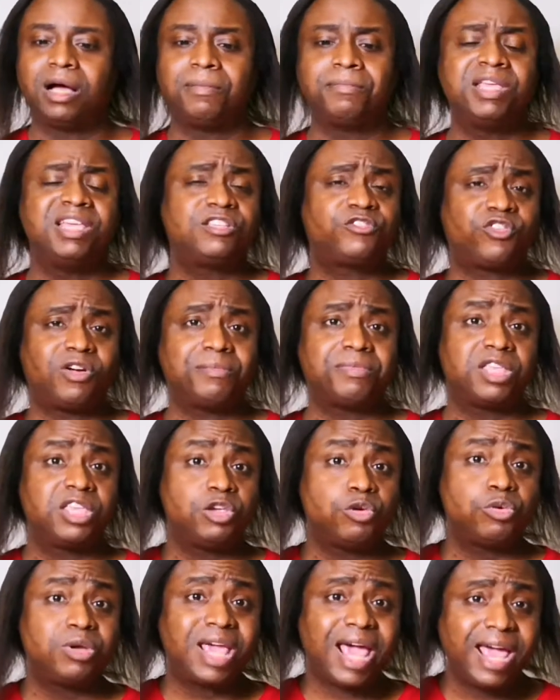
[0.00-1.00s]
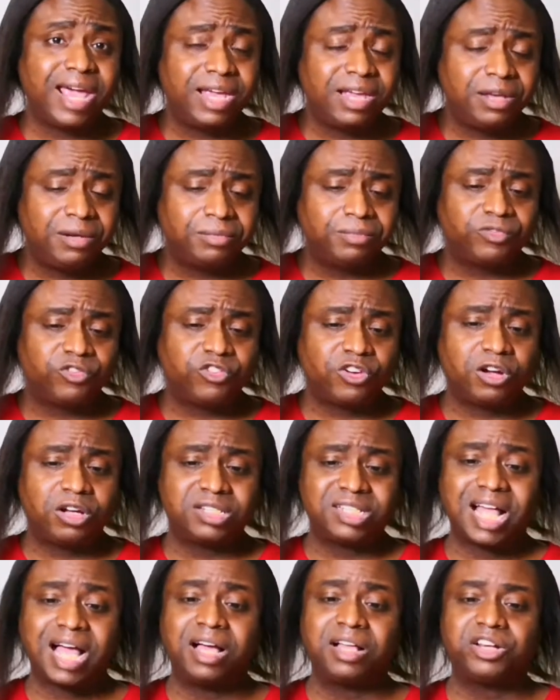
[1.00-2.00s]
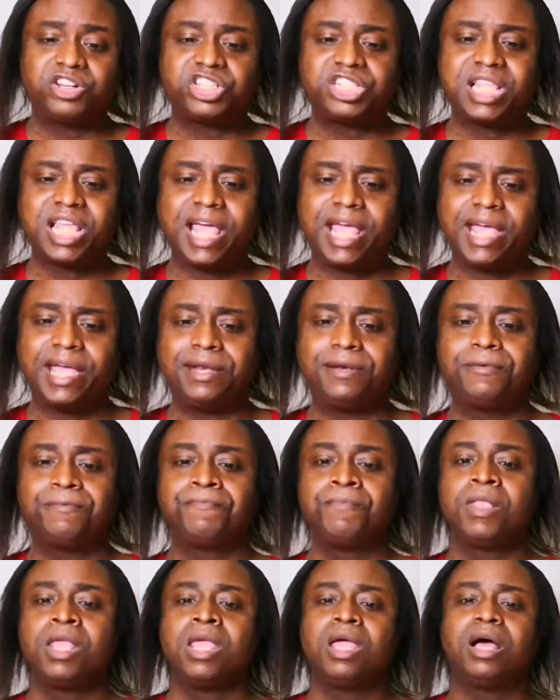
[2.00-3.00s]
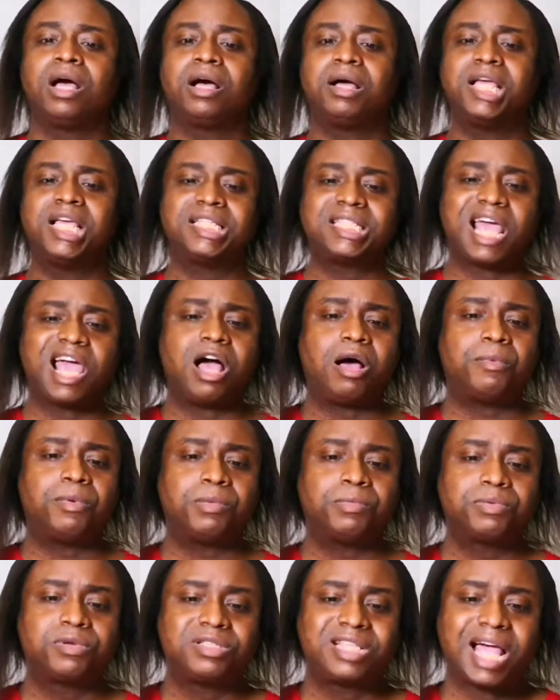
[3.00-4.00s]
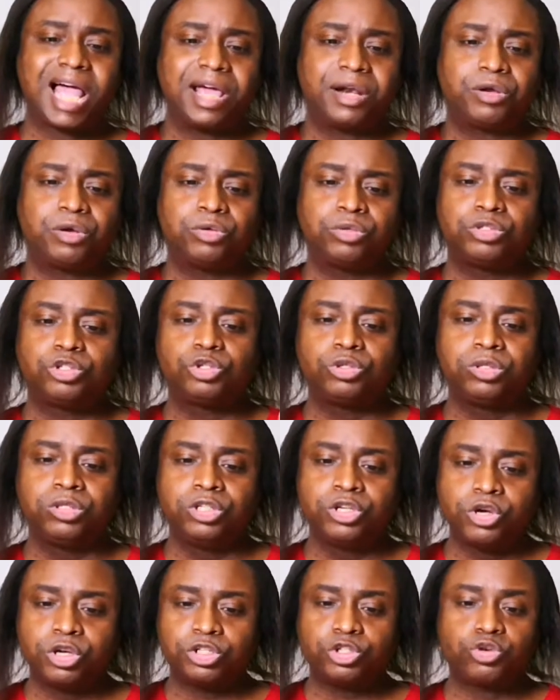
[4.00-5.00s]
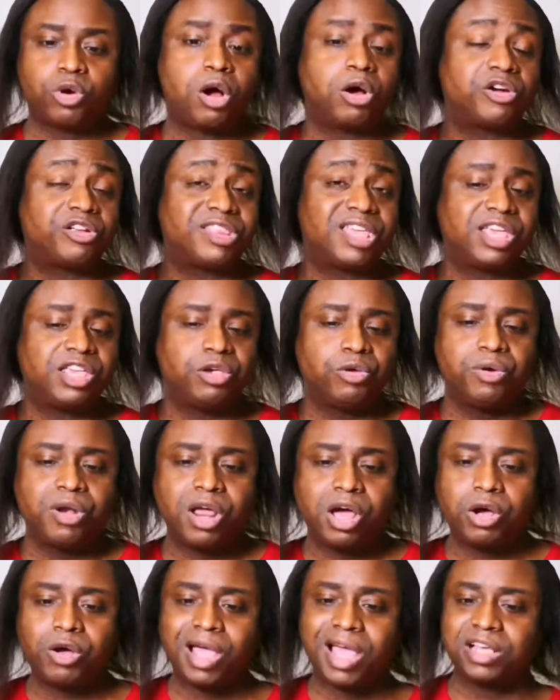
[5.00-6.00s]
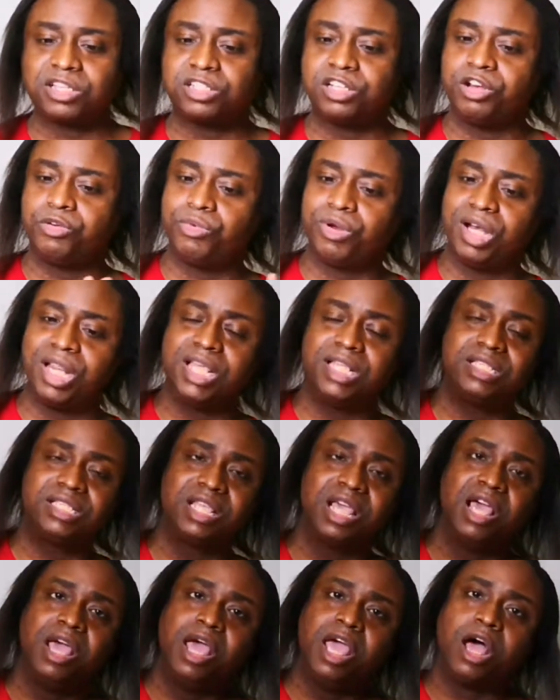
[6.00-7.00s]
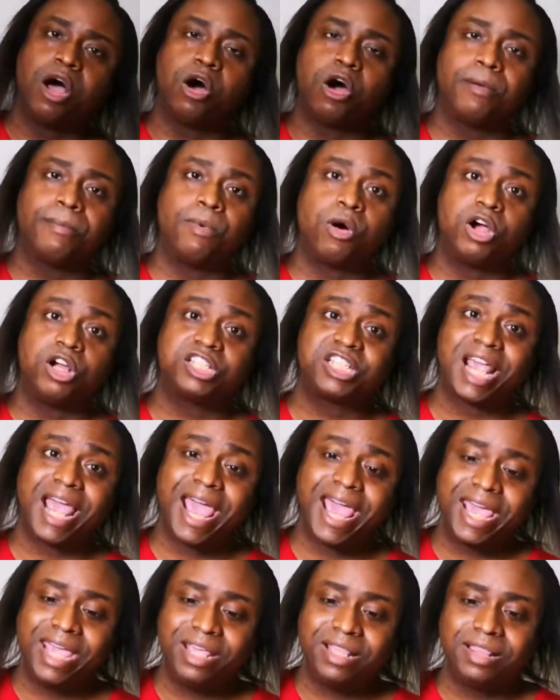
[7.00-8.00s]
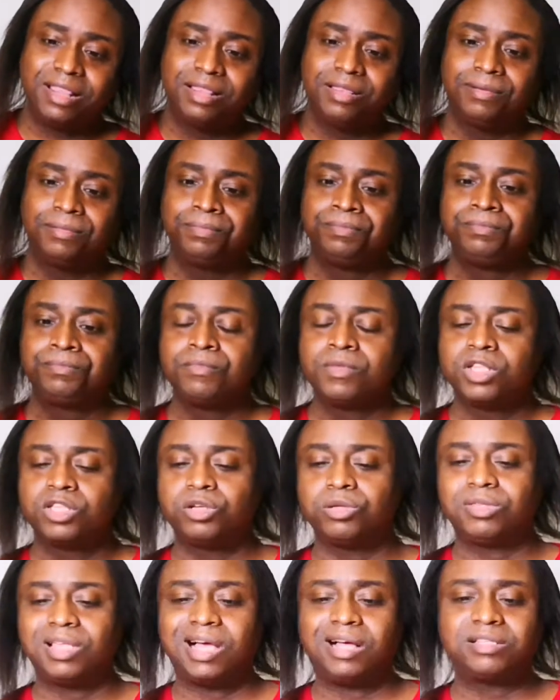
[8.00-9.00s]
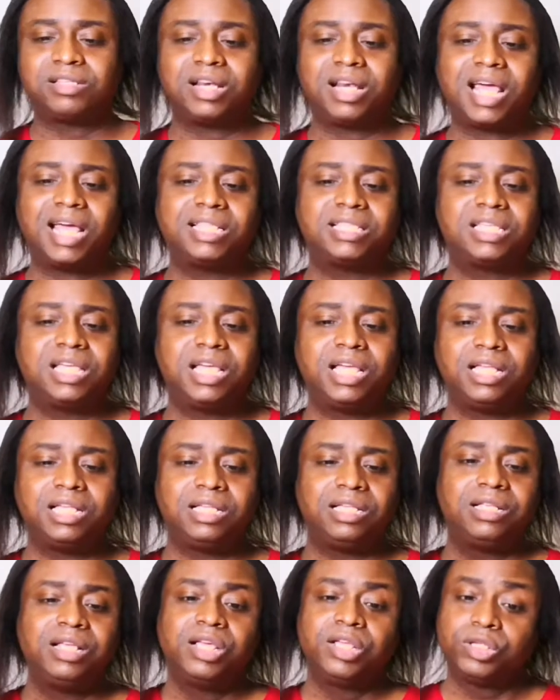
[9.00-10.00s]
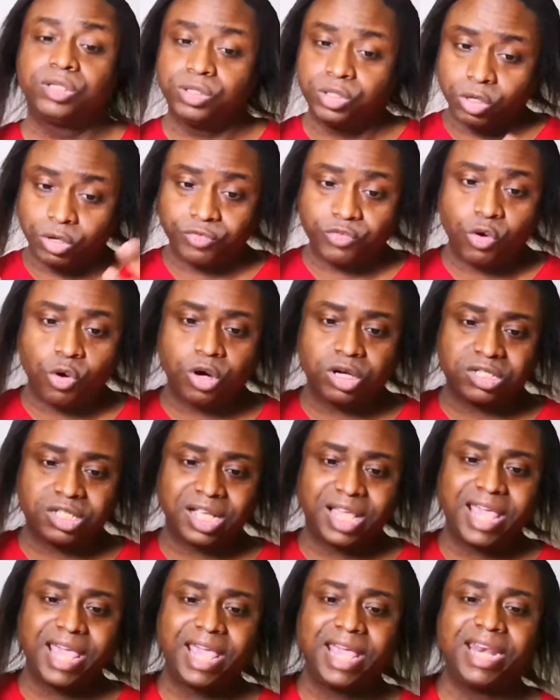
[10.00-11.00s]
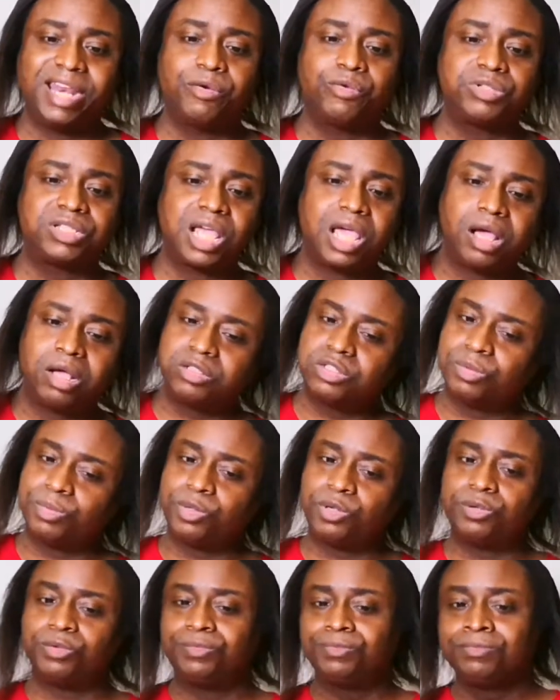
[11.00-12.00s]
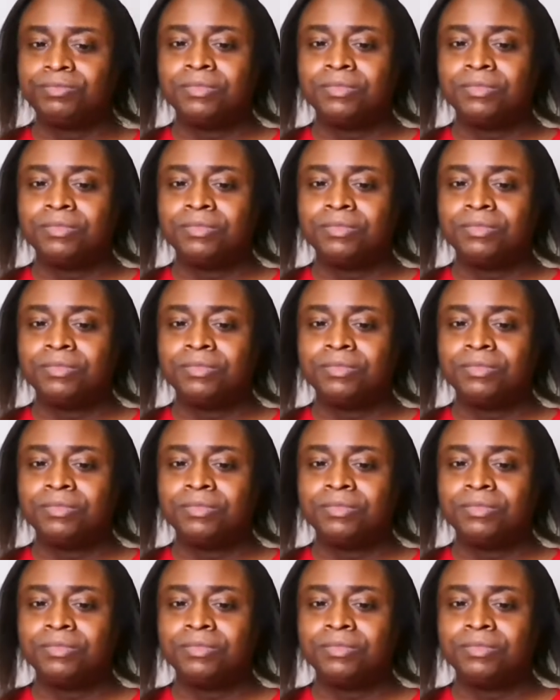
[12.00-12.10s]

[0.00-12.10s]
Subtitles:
He's from the UK, as far as I understand. His album titled You're Stronger Than You Know actually released on March 8th, 2019. So of course, again, it was eligible.